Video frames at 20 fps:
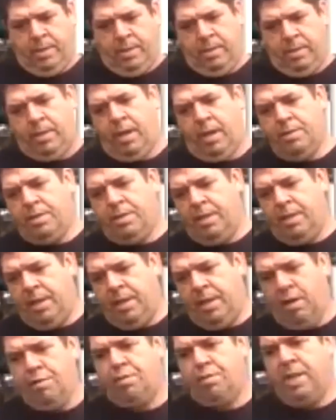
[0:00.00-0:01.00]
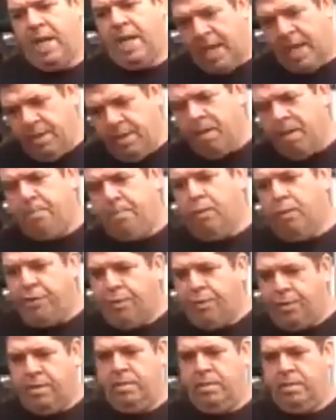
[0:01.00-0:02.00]
go to the ocean and the
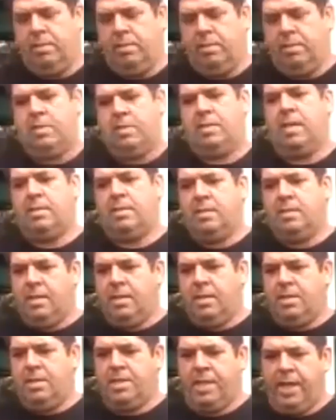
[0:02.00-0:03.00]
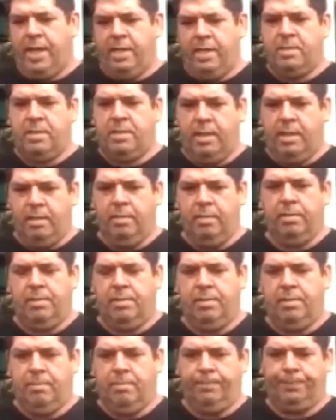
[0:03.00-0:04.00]
bush and start to teach kids
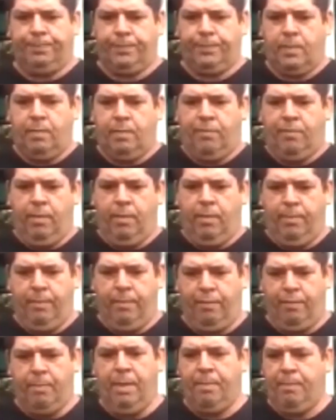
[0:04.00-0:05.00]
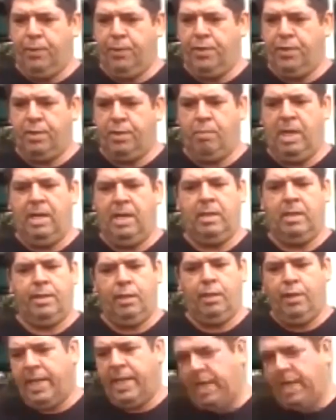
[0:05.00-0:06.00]
skills from the bush as well, and
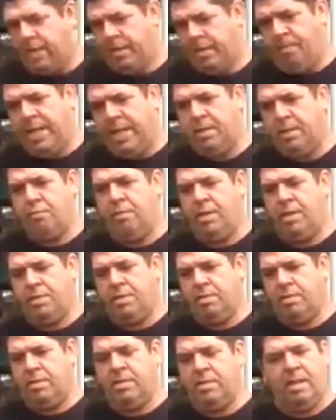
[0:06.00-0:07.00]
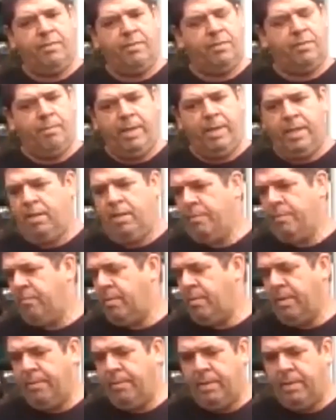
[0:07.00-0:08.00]
learning how to make traditional stuff. I mean, I
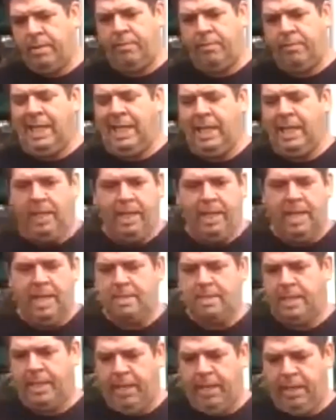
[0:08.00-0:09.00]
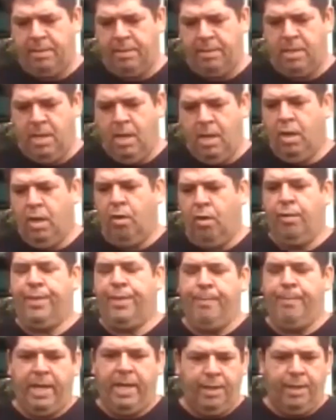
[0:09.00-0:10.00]
remember clearly as a kid, all
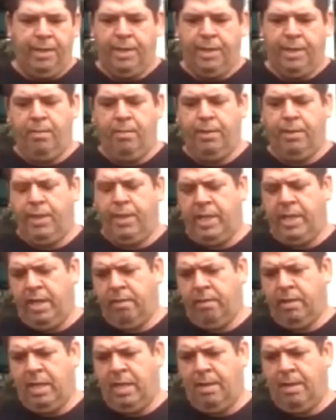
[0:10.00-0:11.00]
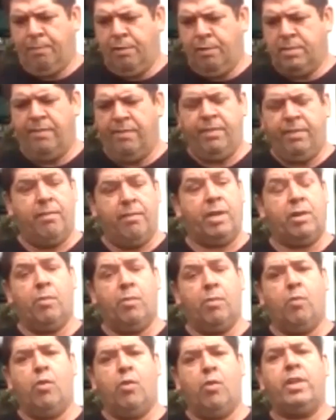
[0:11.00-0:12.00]
the men in the community here at La Perouse are very
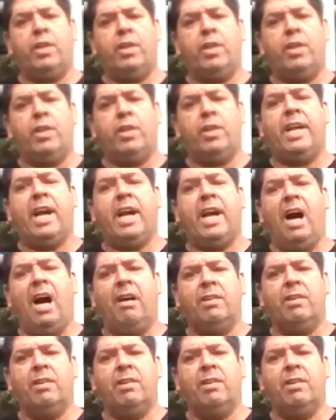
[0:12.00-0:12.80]
good wood carvers,